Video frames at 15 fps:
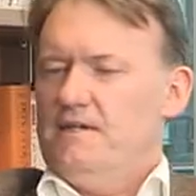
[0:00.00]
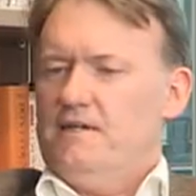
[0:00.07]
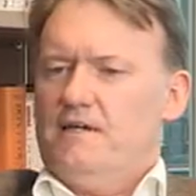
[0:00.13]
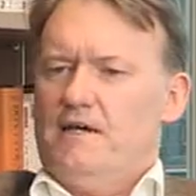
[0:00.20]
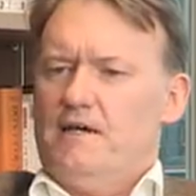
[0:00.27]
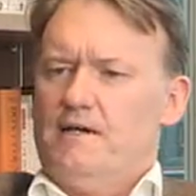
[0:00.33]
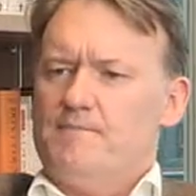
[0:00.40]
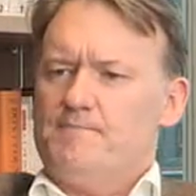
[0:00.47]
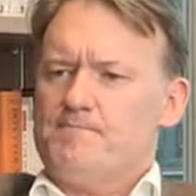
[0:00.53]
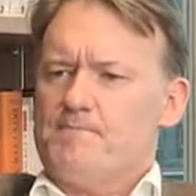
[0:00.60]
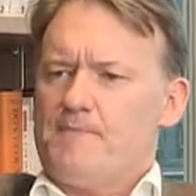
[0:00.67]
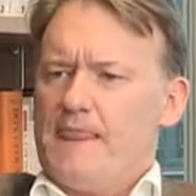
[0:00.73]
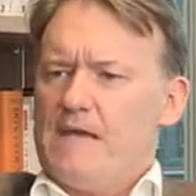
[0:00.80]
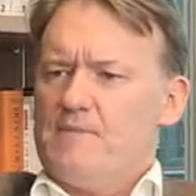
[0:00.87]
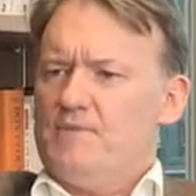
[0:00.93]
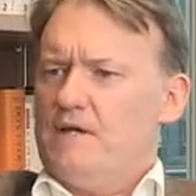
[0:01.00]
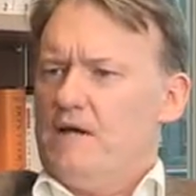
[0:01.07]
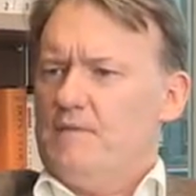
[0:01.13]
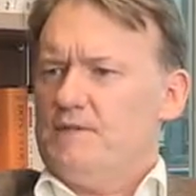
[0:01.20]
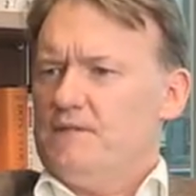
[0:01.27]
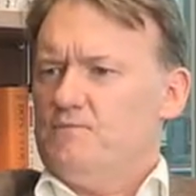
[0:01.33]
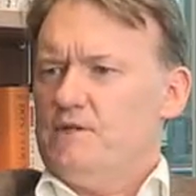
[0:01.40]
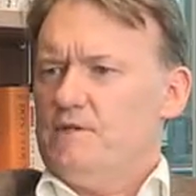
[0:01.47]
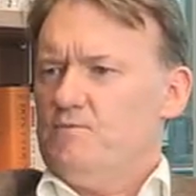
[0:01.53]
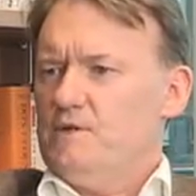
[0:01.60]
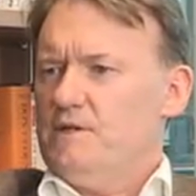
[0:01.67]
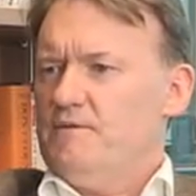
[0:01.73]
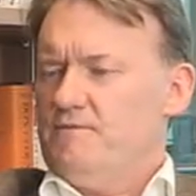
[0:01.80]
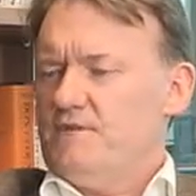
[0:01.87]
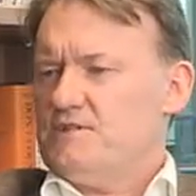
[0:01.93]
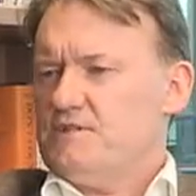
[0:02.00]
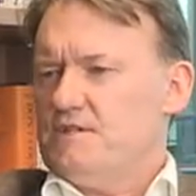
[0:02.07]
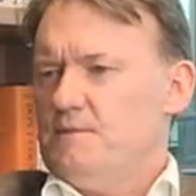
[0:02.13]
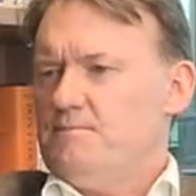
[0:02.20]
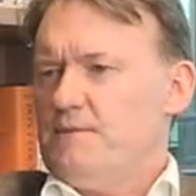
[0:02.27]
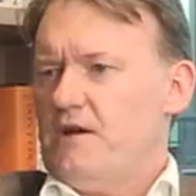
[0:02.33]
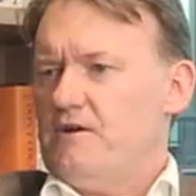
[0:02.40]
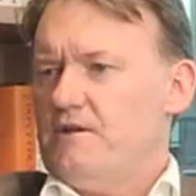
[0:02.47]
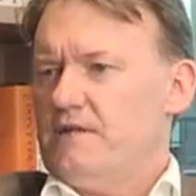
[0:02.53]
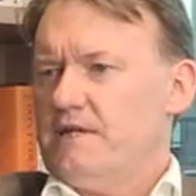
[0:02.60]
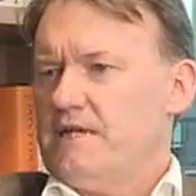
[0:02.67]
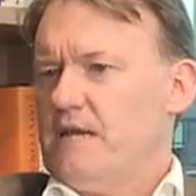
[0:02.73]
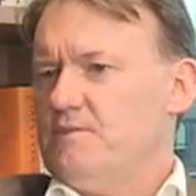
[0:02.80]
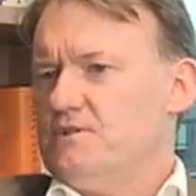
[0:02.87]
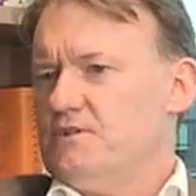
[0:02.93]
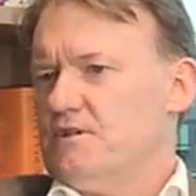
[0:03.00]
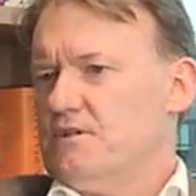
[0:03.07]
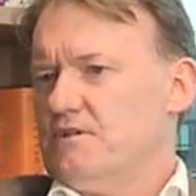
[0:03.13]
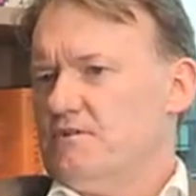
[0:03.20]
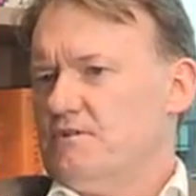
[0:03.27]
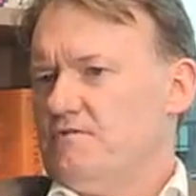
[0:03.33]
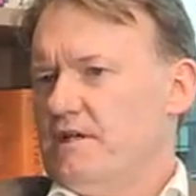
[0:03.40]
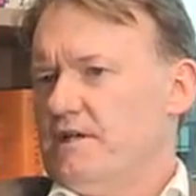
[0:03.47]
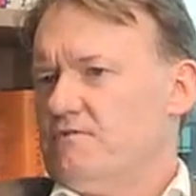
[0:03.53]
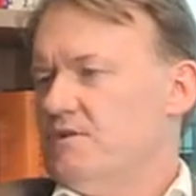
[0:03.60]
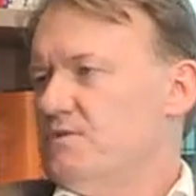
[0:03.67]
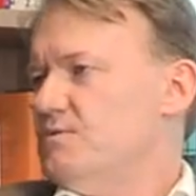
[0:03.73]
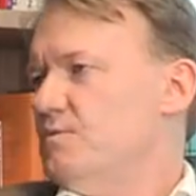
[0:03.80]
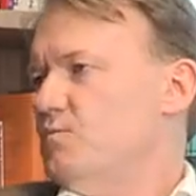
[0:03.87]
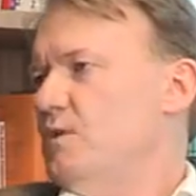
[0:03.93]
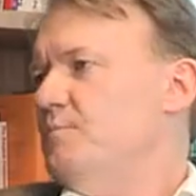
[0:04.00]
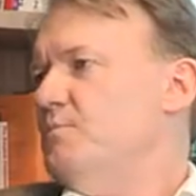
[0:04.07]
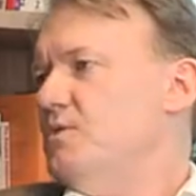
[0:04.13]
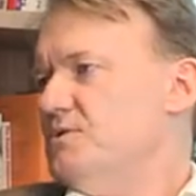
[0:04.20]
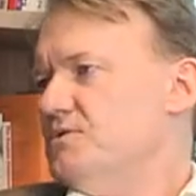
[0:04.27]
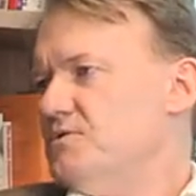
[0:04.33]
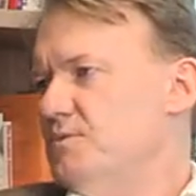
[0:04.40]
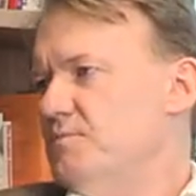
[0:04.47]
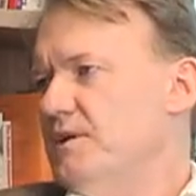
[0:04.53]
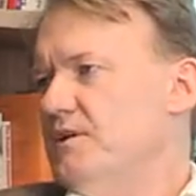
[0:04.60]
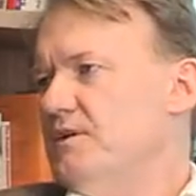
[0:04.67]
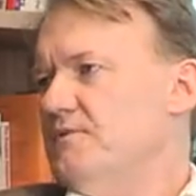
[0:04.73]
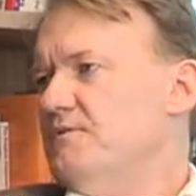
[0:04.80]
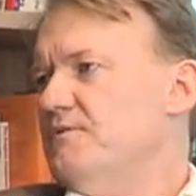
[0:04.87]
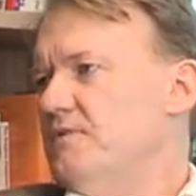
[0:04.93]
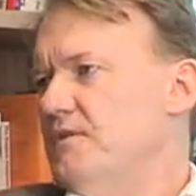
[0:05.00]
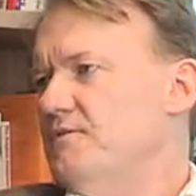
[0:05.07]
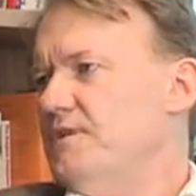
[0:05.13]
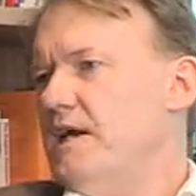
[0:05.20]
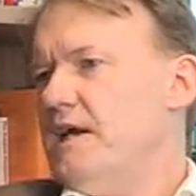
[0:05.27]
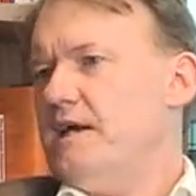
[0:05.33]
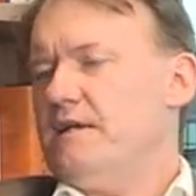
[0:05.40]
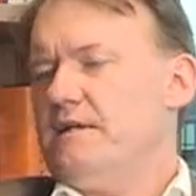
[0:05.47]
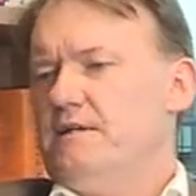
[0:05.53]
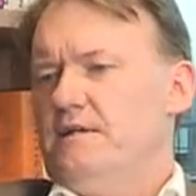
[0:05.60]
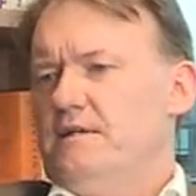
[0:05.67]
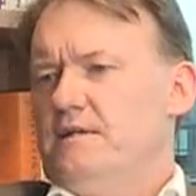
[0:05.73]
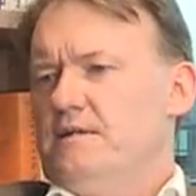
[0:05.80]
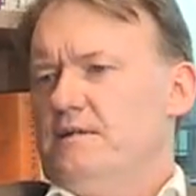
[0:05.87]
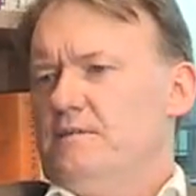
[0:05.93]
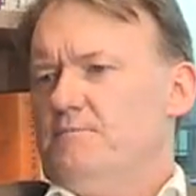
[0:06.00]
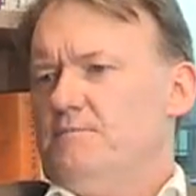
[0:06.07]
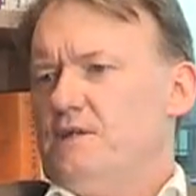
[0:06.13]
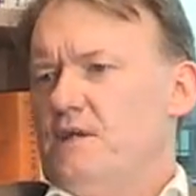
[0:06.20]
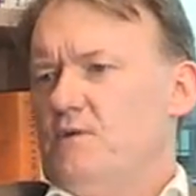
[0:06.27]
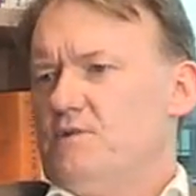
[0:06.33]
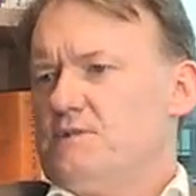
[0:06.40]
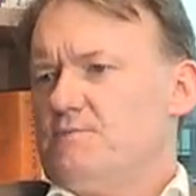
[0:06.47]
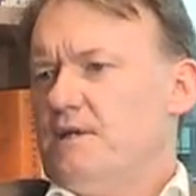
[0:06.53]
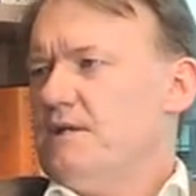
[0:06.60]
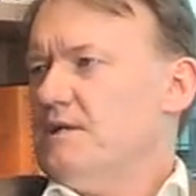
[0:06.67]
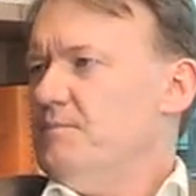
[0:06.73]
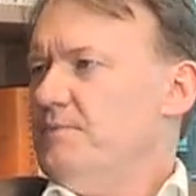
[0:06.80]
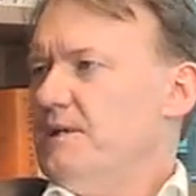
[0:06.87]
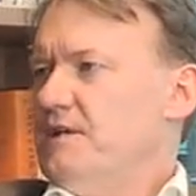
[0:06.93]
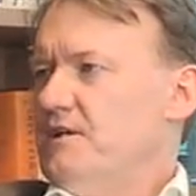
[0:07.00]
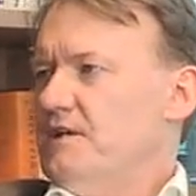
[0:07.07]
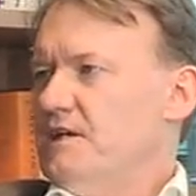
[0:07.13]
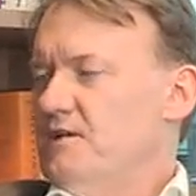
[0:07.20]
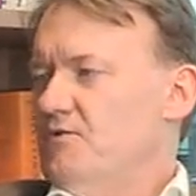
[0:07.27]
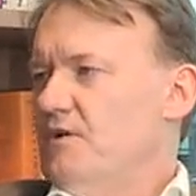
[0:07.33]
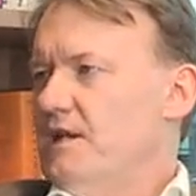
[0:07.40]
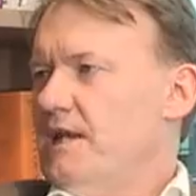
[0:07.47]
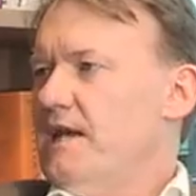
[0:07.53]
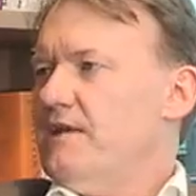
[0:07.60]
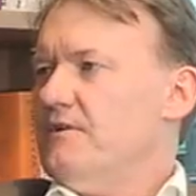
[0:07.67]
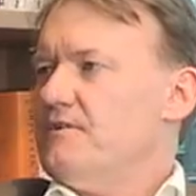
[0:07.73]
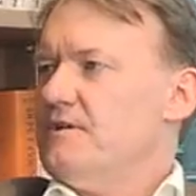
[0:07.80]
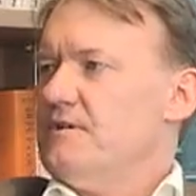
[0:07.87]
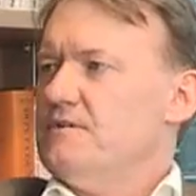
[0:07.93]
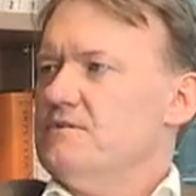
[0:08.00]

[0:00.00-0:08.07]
But I mean, we invested in Barratt. They came into the credit crunch with 1.2 billion of debt, but they were spending $1 billion a year on land.